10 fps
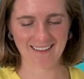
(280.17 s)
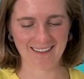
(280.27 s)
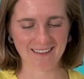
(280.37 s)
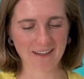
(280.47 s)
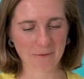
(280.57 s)

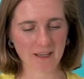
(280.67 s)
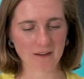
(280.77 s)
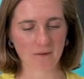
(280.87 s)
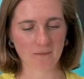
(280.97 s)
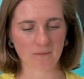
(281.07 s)
And there we
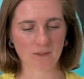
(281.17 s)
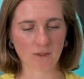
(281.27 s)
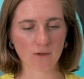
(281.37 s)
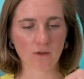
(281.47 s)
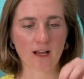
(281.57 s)
go. So
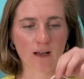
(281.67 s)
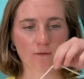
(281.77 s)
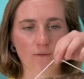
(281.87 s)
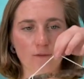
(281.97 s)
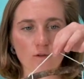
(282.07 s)
you'll have
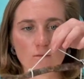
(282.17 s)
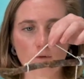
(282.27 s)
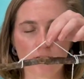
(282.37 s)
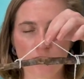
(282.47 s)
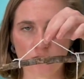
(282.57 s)
a few
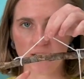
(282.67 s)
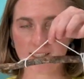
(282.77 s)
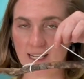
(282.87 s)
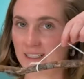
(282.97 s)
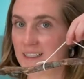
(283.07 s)
more strings
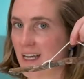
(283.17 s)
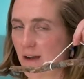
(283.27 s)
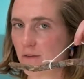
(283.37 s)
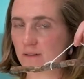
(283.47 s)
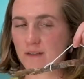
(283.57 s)
hanging
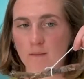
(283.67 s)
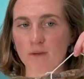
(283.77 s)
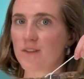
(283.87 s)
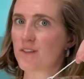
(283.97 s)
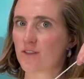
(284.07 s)
down, but
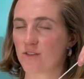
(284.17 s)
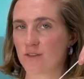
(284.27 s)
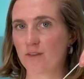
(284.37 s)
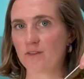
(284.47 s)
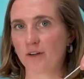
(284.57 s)
this is just
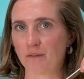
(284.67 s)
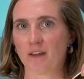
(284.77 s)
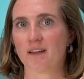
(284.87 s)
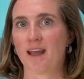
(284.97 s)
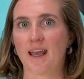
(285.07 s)
the start of it,
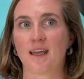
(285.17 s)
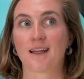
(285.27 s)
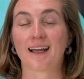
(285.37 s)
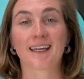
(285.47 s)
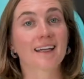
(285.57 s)
and
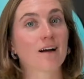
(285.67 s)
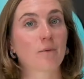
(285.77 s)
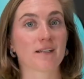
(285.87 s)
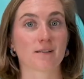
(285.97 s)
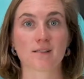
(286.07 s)
I cannot
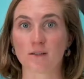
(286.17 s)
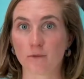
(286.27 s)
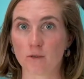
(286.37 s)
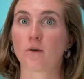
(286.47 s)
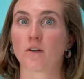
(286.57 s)
wait to see what
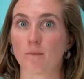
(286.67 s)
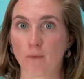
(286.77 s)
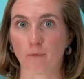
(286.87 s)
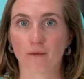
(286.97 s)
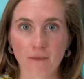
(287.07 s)
you all come up
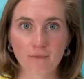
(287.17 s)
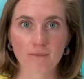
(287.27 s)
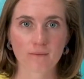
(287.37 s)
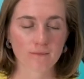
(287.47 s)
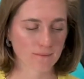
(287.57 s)
with.
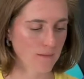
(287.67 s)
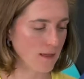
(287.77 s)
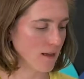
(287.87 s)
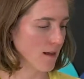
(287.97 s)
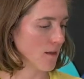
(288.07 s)

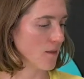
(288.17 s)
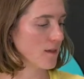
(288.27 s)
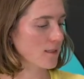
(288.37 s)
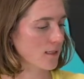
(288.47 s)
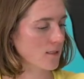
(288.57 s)

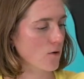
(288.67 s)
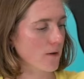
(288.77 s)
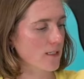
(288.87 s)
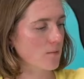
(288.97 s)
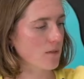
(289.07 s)
This was
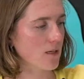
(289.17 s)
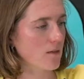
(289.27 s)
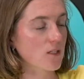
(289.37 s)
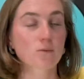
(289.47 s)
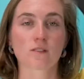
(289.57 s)

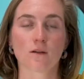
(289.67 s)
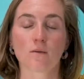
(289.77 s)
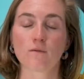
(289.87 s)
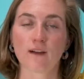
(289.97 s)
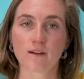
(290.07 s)
the
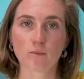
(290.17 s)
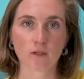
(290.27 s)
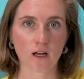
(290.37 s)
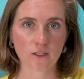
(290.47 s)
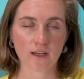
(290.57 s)
final
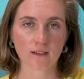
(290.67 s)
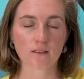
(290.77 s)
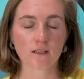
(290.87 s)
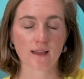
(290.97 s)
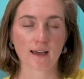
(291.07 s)
project
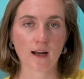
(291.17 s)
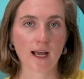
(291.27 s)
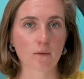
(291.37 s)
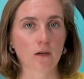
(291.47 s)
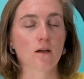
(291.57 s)
that
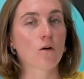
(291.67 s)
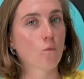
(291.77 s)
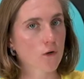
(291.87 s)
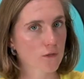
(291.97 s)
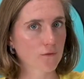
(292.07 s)
our
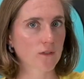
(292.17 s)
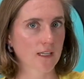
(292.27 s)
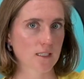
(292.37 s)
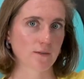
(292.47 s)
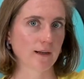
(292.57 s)
wonderful
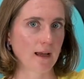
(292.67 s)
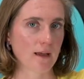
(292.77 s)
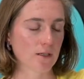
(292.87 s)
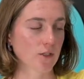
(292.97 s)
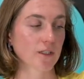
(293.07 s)
Kids Fair
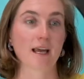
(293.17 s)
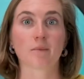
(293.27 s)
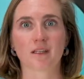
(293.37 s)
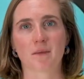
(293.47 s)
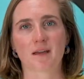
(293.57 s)
intern
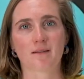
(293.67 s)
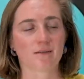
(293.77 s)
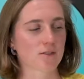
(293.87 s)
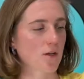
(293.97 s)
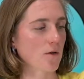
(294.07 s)
Emily made.
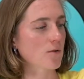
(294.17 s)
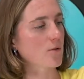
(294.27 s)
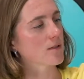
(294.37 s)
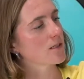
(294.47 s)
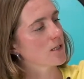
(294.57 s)
So you
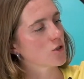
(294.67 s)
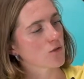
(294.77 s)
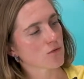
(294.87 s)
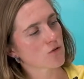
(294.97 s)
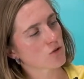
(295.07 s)
can see she
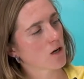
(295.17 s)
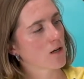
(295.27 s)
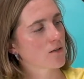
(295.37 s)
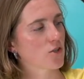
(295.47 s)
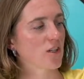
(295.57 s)
used
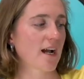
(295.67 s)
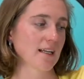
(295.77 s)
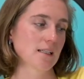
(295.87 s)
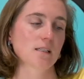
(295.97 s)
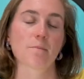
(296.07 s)
straws, she kind of
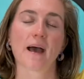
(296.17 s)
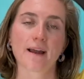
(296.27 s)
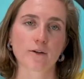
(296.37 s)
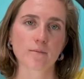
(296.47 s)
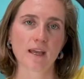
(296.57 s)
did some
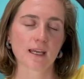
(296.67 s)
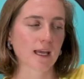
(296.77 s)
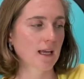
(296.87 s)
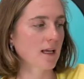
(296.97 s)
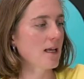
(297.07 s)
pattern
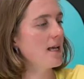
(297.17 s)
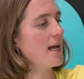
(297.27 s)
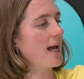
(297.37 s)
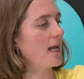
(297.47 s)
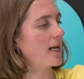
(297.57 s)
making,
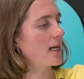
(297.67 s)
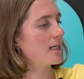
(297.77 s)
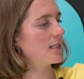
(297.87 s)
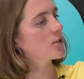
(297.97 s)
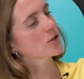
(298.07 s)
and
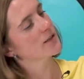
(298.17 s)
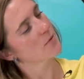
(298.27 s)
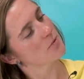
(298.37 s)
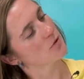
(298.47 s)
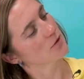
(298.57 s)
it turned out
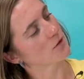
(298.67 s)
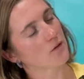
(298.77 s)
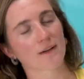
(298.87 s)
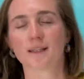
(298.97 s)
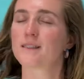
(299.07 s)
beautiful, if
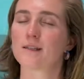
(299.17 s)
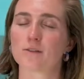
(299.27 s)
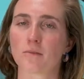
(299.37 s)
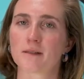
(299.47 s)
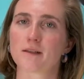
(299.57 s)
I would say
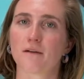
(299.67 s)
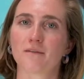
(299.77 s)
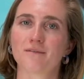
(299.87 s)
so myself.